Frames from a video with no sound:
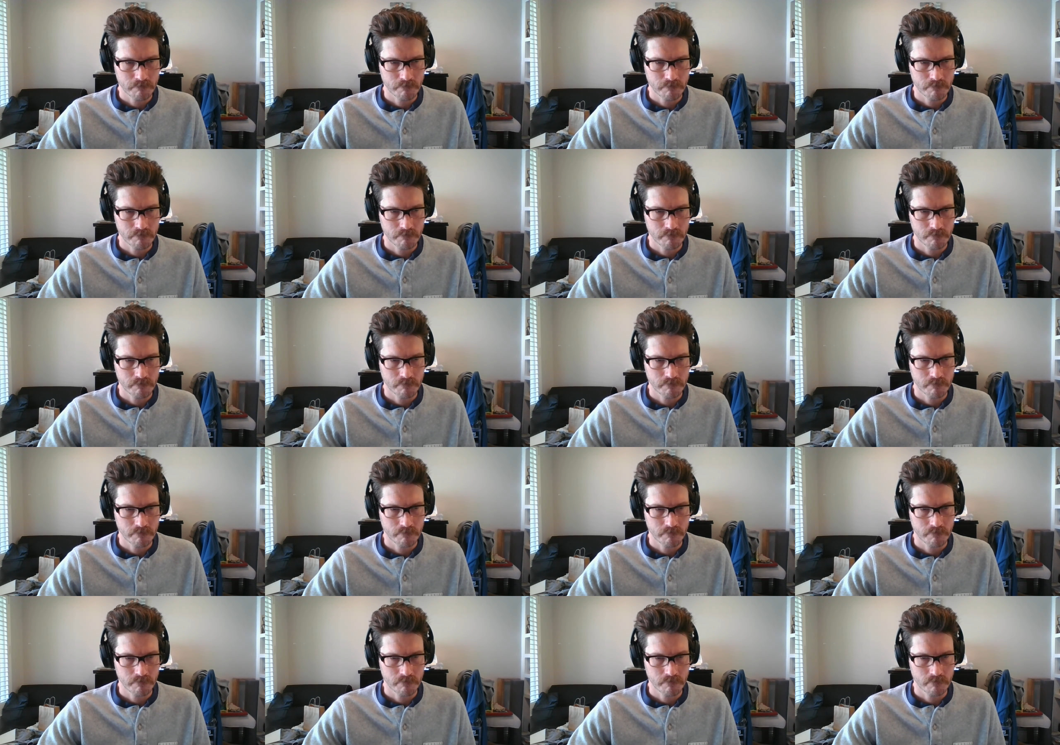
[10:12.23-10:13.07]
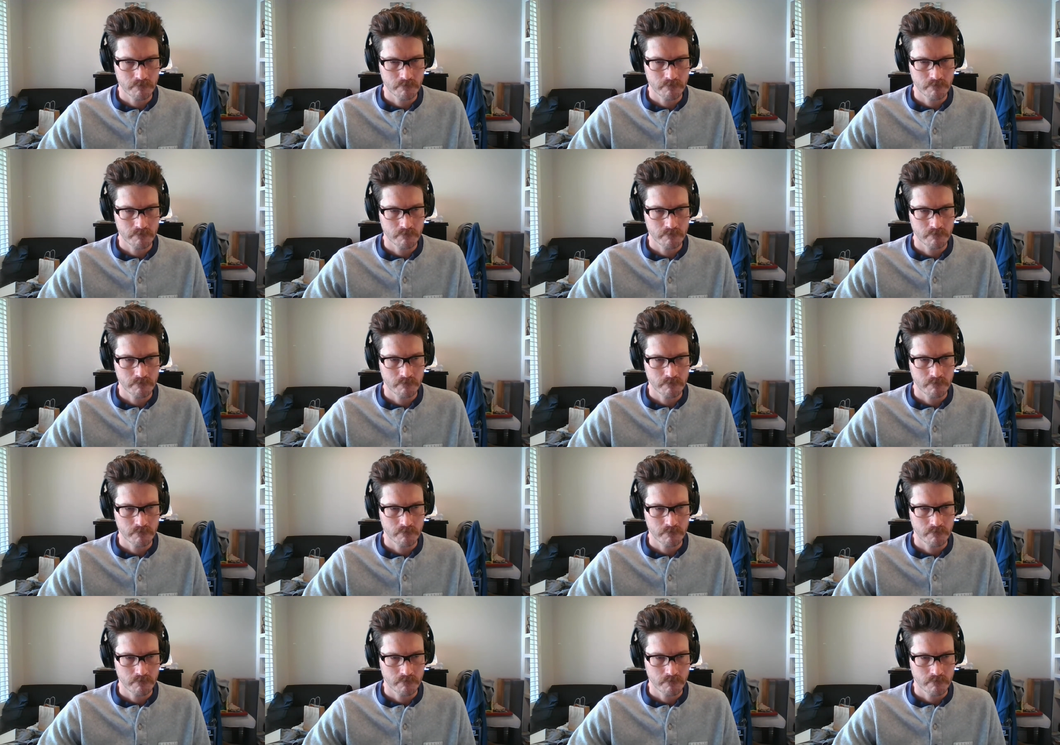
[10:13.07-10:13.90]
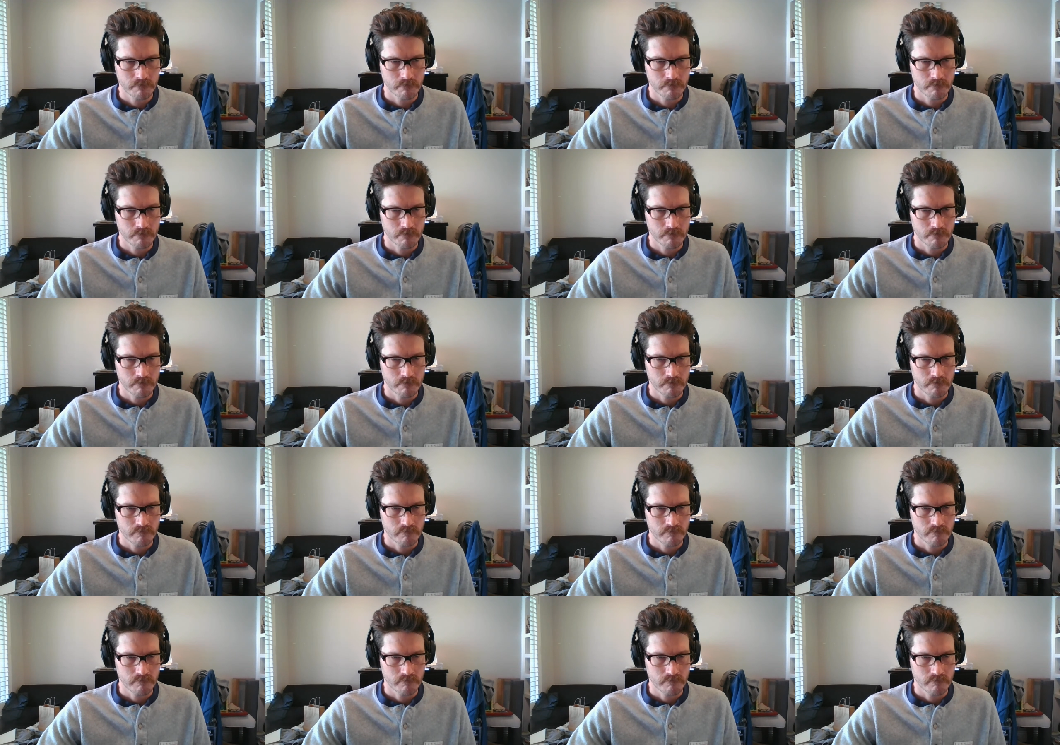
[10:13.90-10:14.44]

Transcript: (no one is talking)